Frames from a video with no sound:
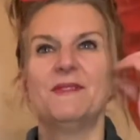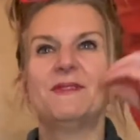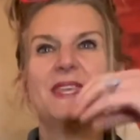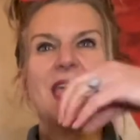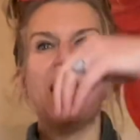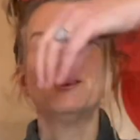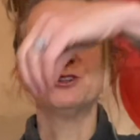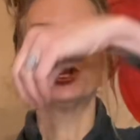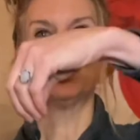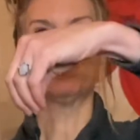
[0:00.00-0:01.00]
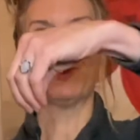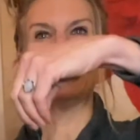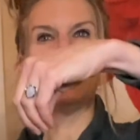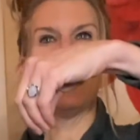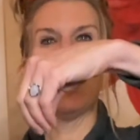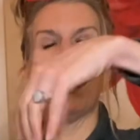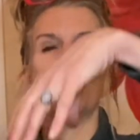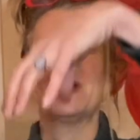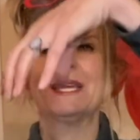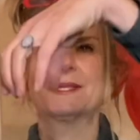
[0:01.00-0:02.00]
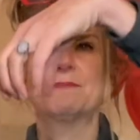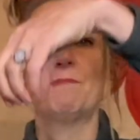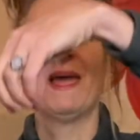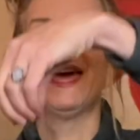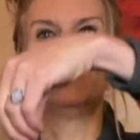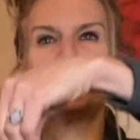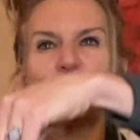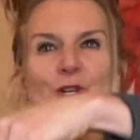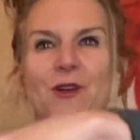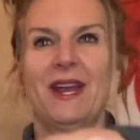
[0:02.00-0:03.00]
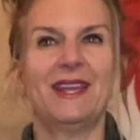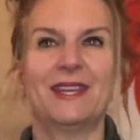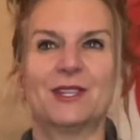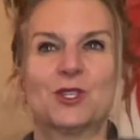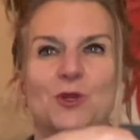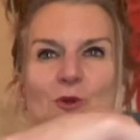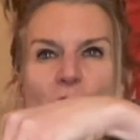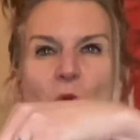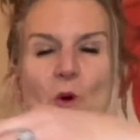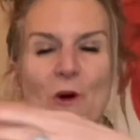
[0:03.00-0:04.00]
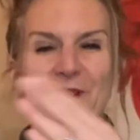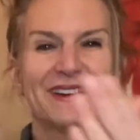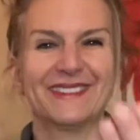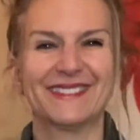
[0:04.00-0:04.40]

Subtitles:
the energy right now is penetrating to the core.